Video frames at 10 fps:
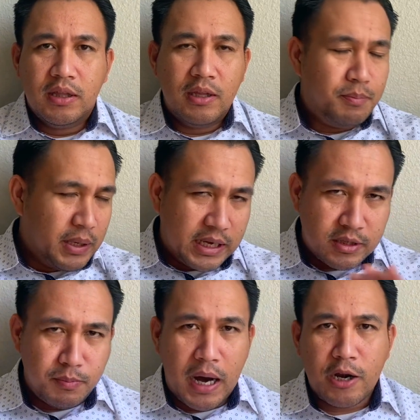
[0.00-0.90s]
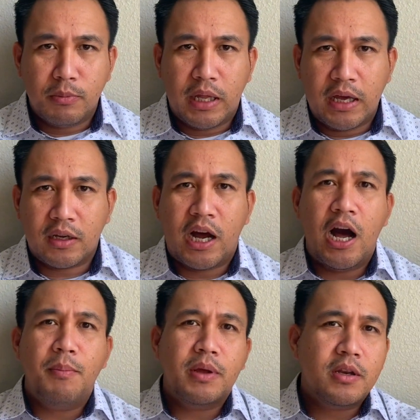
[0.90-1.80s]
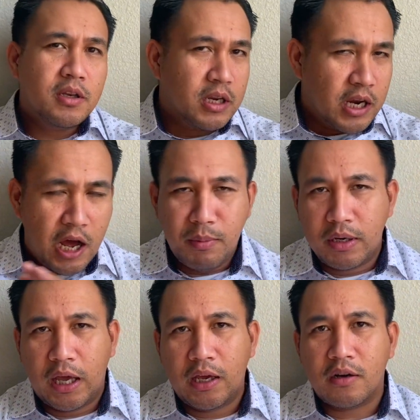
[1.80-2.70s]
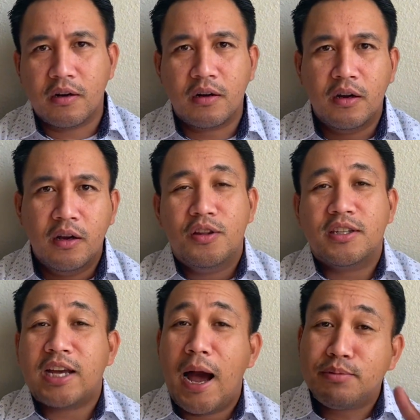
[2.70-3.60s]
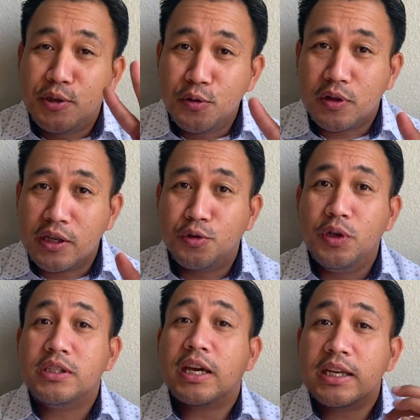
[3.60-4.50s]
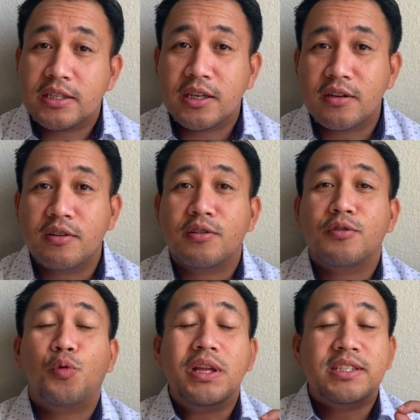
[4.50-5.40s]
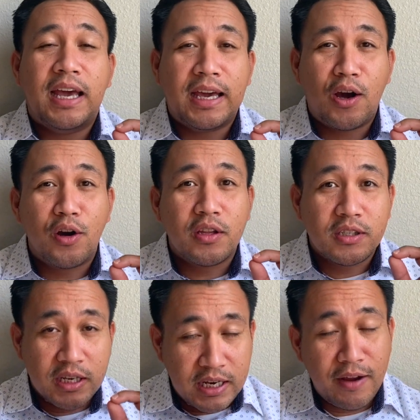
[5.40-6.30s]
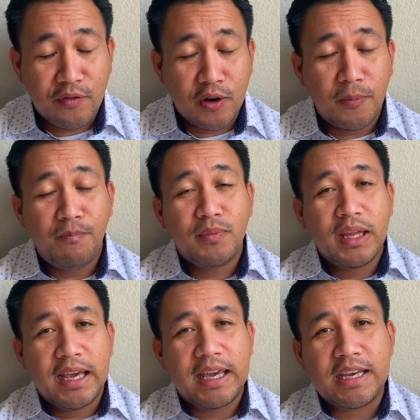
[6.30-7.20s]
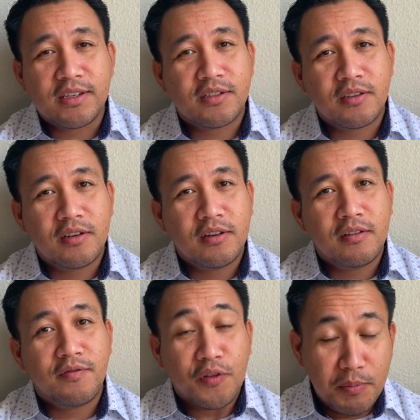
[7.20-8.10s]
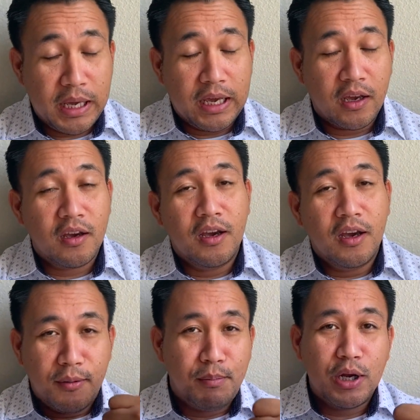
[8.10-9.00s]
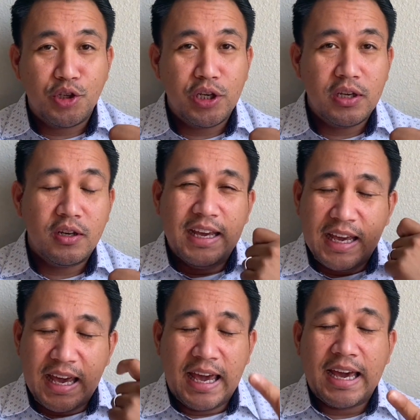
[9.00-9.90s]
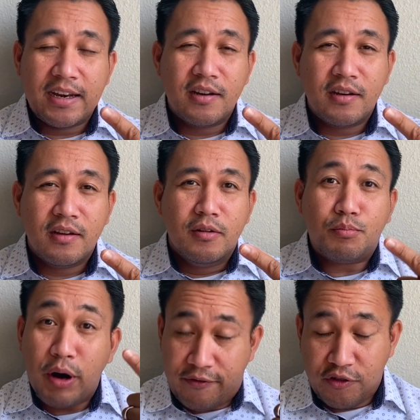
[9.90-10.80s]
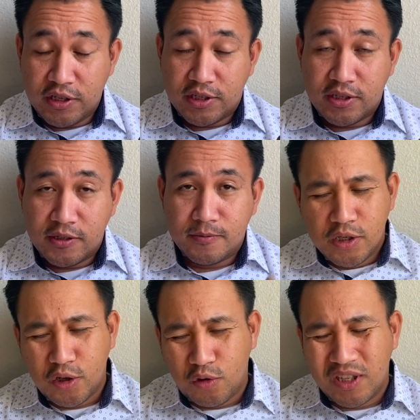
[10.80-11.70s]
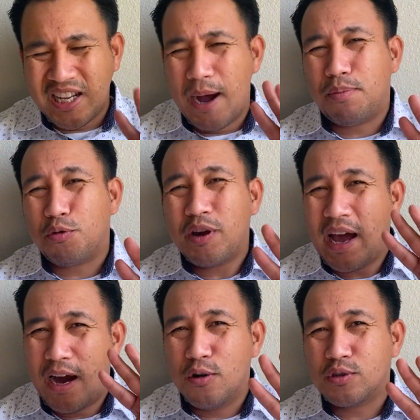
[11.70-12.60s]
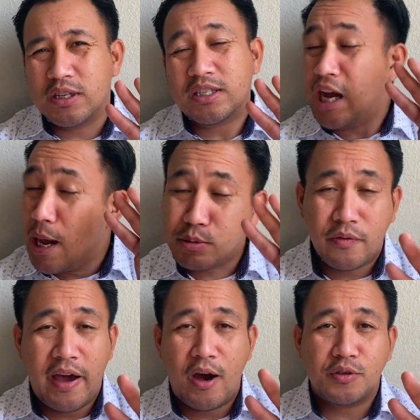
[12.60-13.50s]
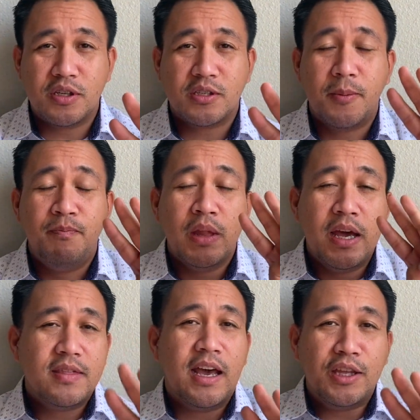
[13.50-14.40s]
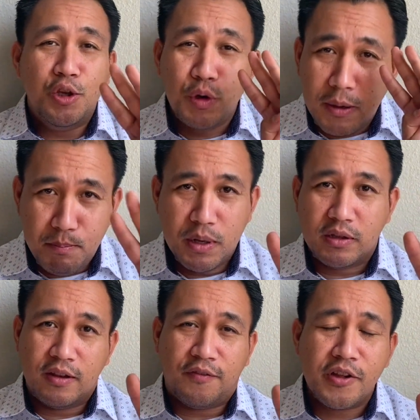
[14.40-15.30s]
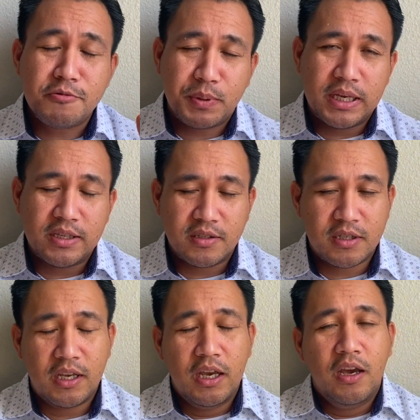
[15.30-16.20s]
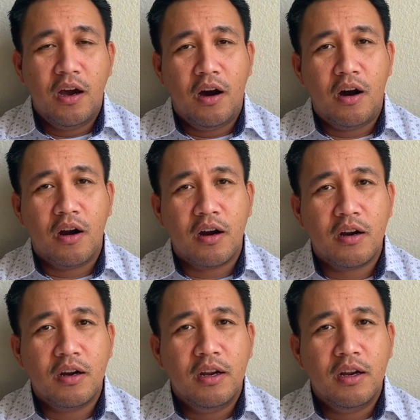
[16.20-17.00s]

The biggest bottom line common denominator, the top 2 things you need to consider when taking on this endeavor is, for me, budget and preference. So the top 3 types of houses that you can build in the Philippines are,